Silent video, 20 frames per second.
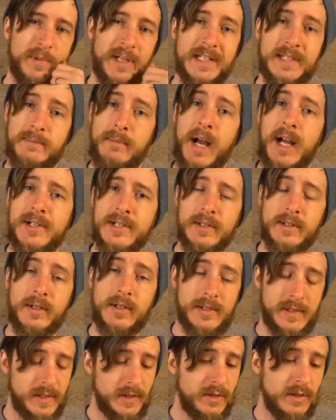It's
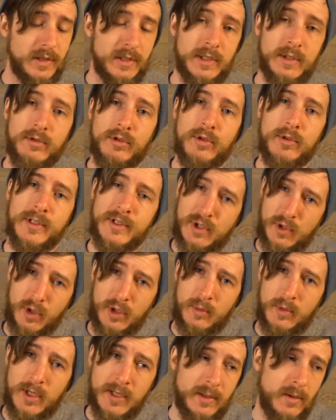modular, so you could do a really
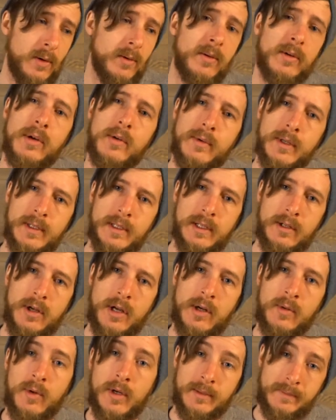short one or a really
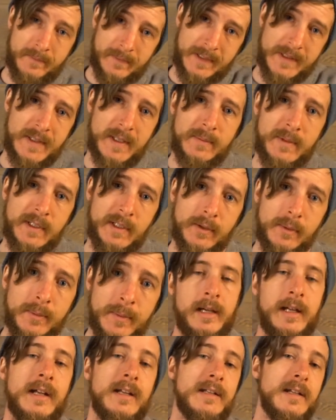long one. It's up to you.
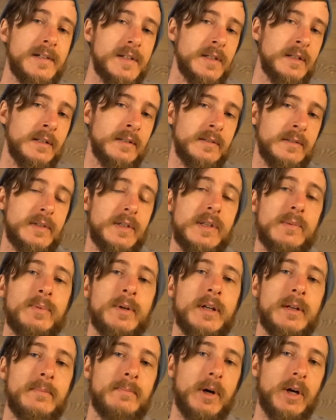In addition to the
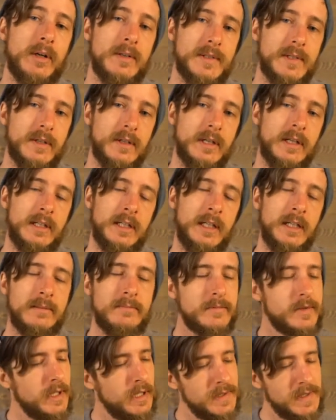printed parts, you're gonna
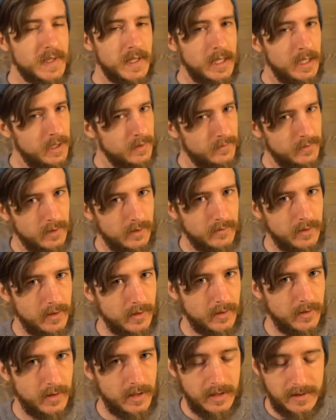need just a handful of
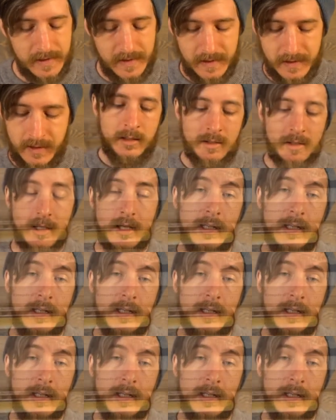other things. You're